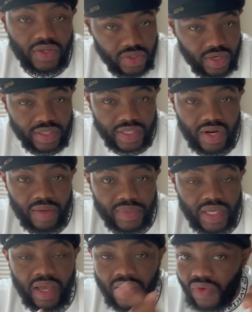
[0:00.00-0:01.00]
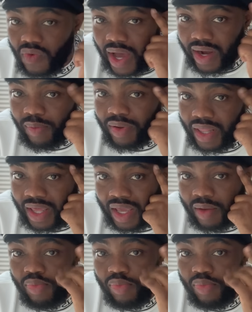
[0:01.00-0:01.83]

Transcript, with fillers: You understand what I'm saying? You got a plan.